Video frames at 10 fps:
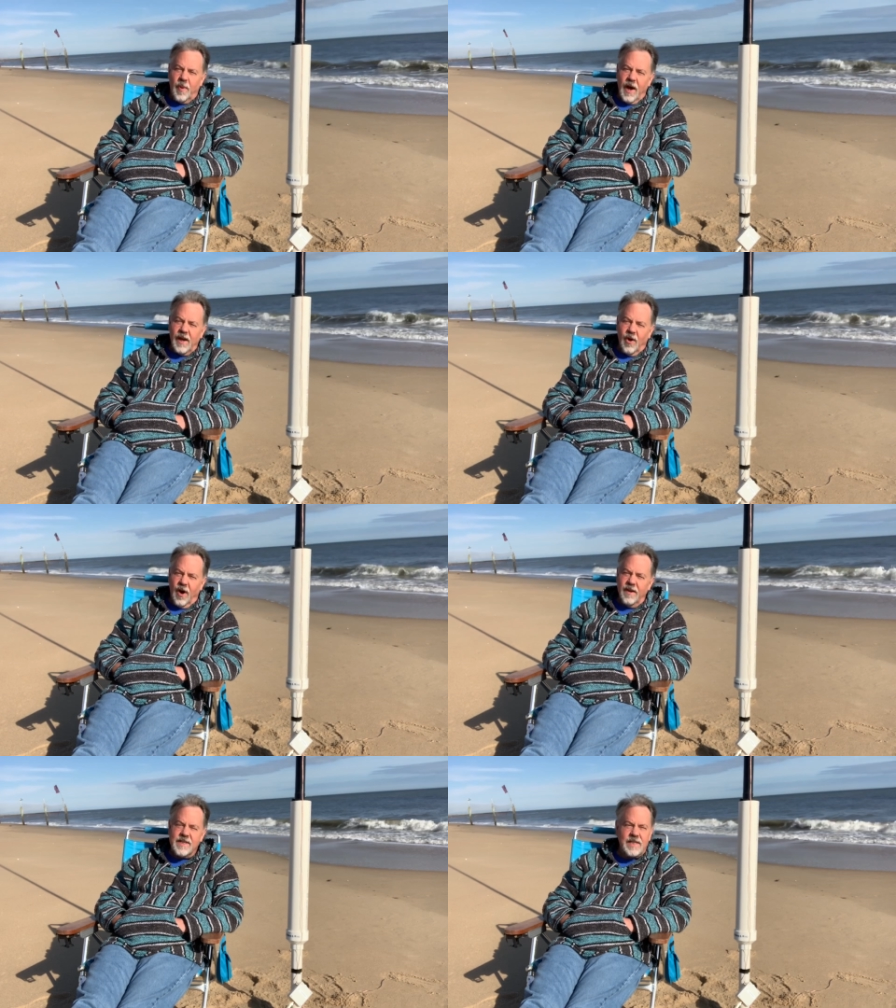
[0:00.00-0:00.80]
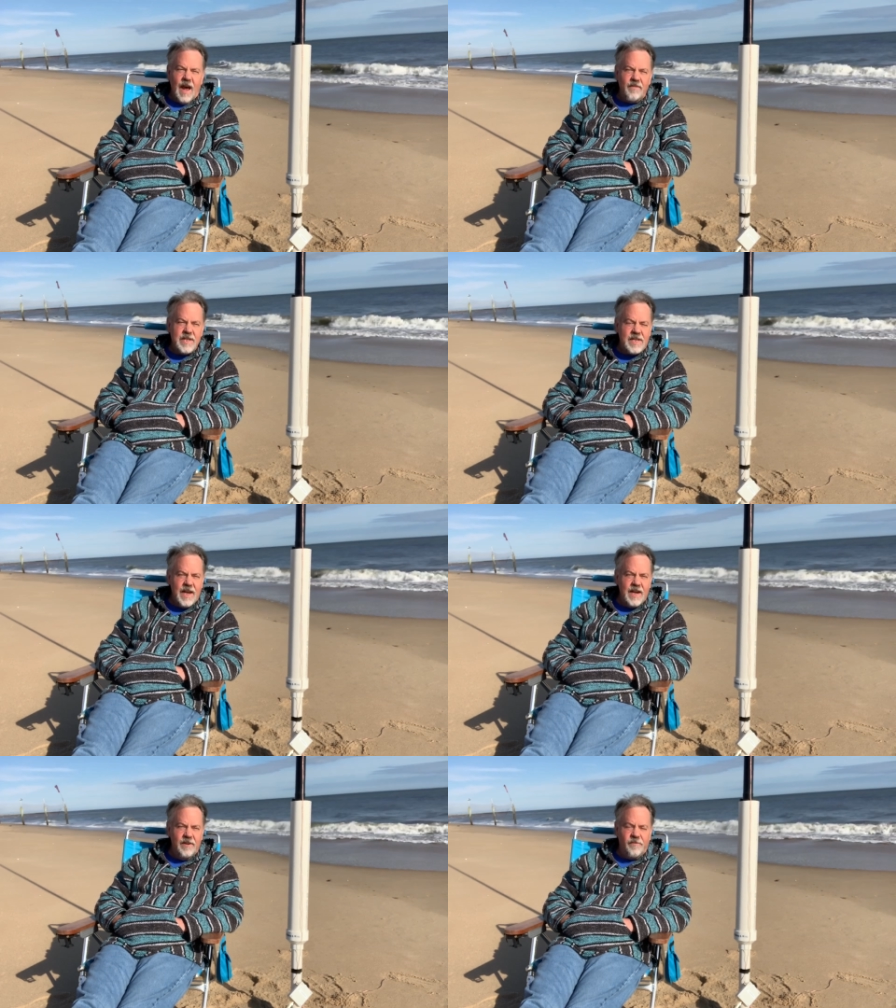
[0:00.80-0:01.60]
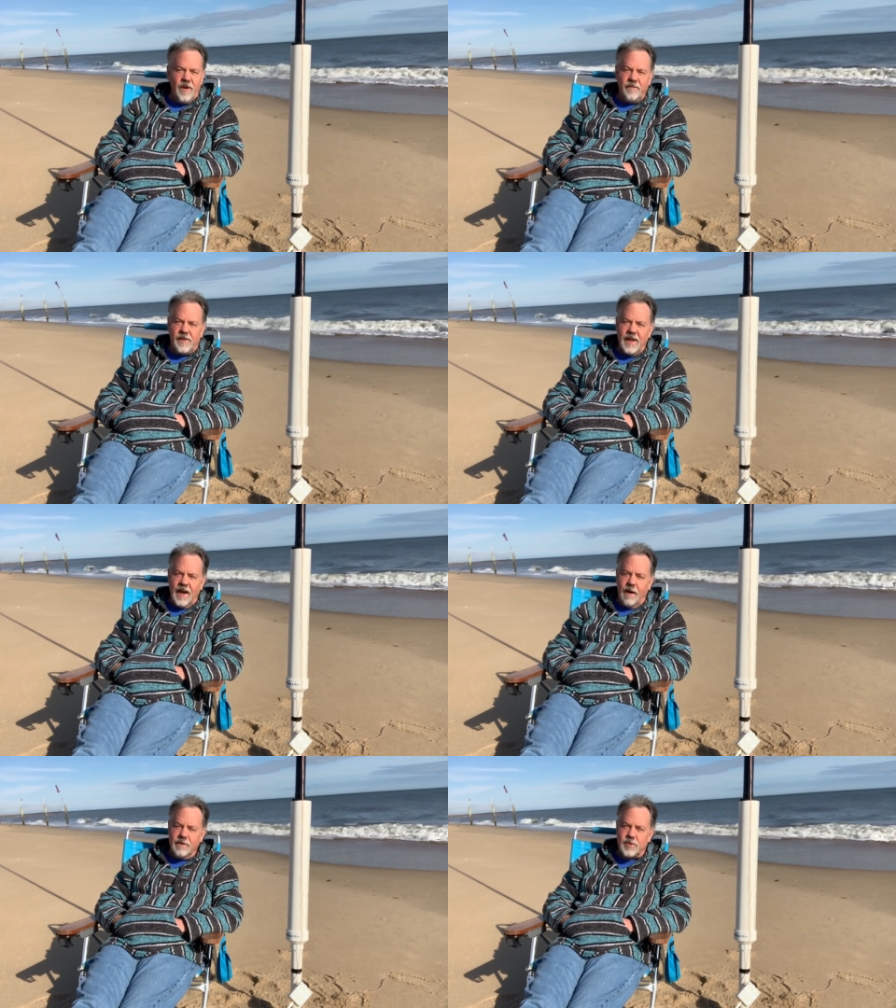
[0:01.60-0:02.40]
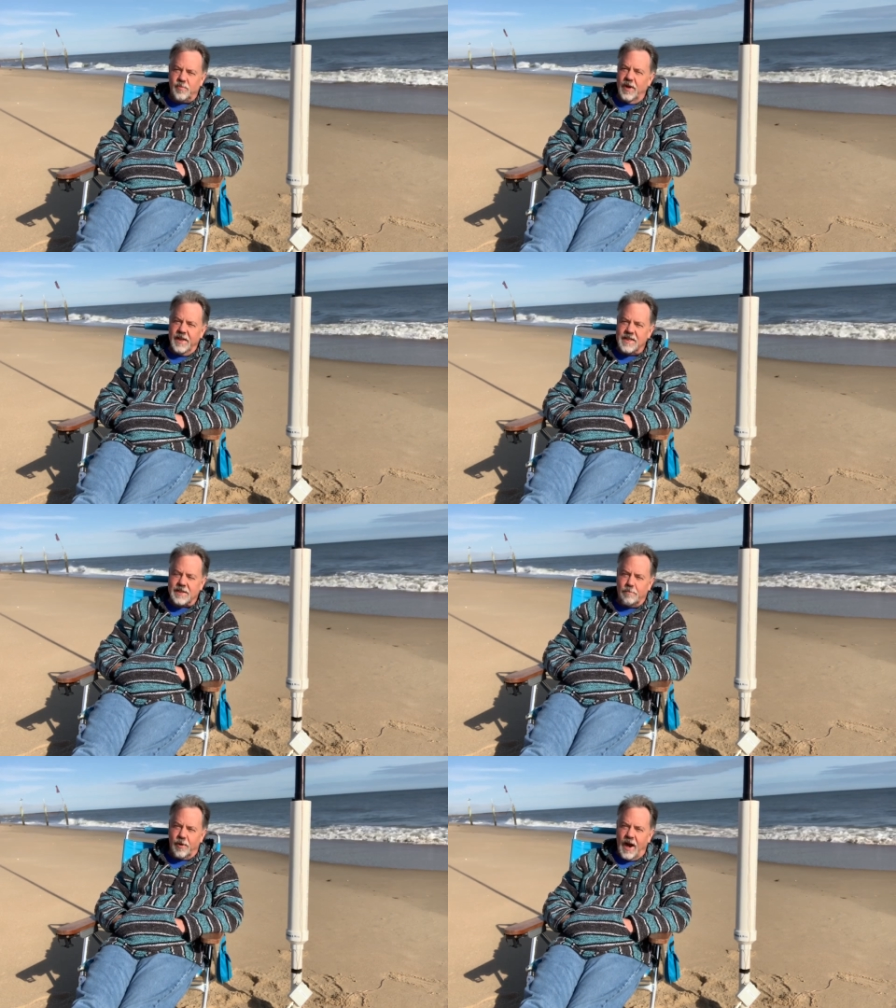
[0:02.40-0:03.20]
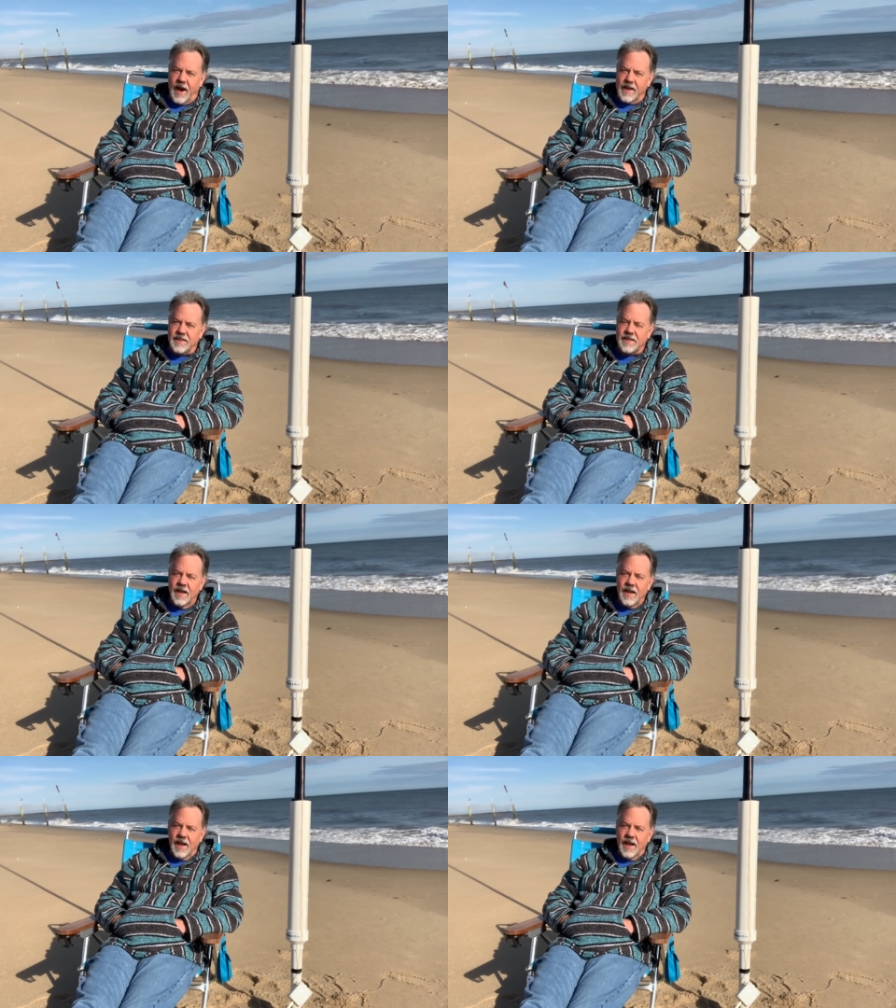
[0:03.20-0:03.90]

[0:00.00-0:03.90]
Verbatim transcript: But on 17 and 15, I was really surprised.